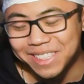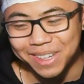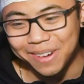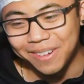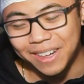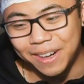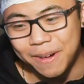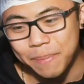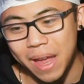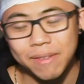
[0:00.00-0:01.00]
so
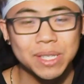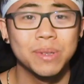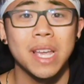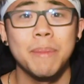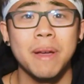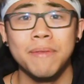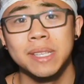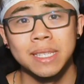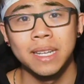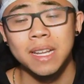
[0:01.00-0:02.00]
um, every single time I
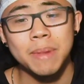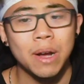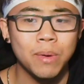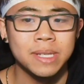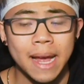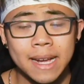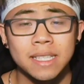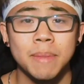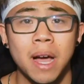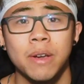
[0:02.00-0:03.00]
visited him, I always
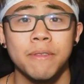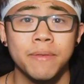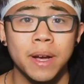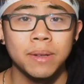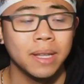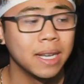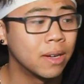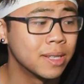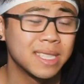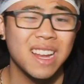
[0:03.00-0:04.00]
asked him how he felt, like
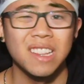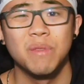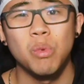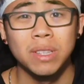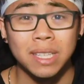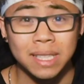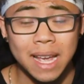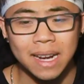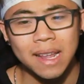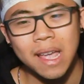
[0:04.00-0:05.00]
on a scale of one to
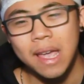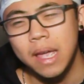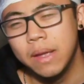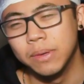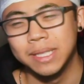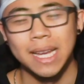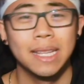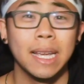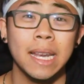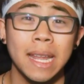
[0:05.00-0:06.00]
ten. He was saying
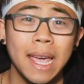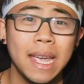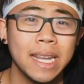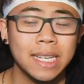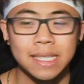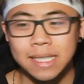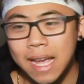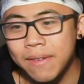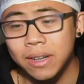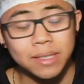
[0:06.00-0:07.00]
like an eight and a
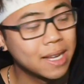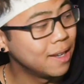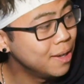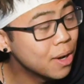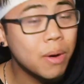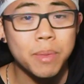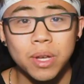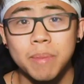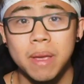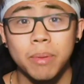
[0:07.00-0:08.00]
seven. I was like, you know, a
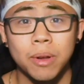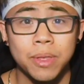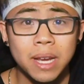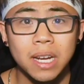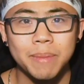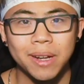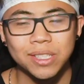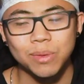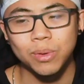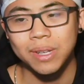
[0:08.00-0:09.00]
million people are thinking
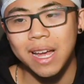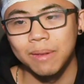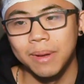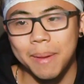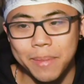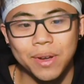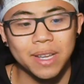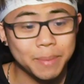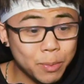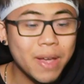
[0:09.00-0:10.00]
about you. Well, not a
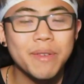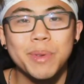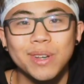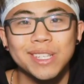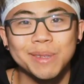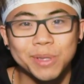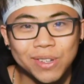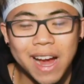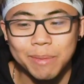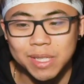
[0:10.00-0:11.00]
million. I mean, we have a million
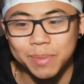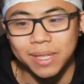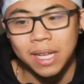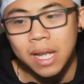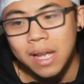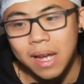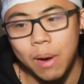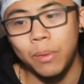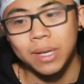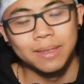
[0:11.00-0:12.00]
subscribers, but I
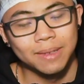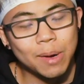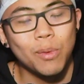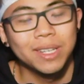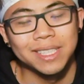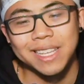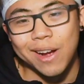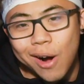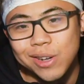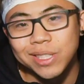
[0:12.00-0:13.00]
want I wanted to say
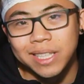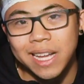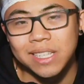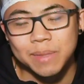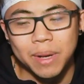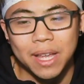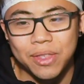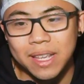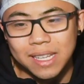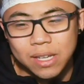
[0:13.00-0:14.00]
hundreds of thousands, but I
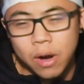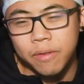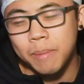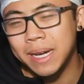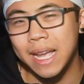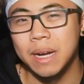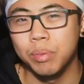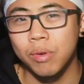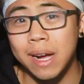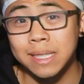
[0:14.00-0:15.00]
think it's hard for my dad to
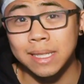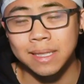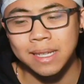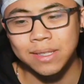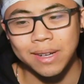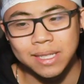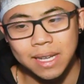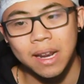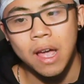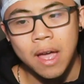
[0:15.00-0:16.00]
process things. So I just
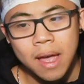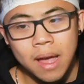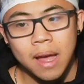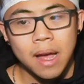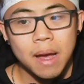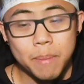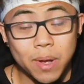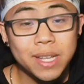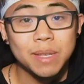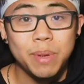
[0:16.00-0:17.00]
said
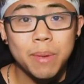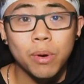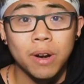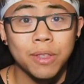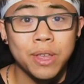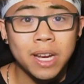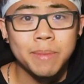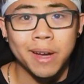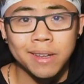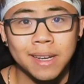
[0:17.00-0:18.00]
millions of people are thinking
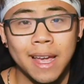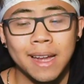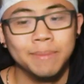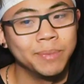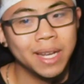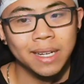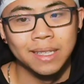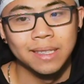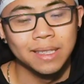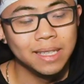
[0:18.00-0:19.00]
about you, Dad.
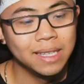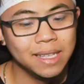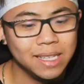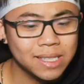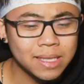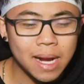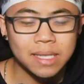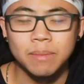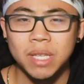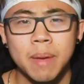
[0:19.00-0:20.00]
And he, he just got
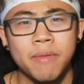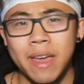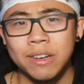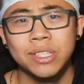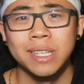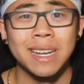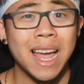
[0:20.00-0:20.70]
some type of energy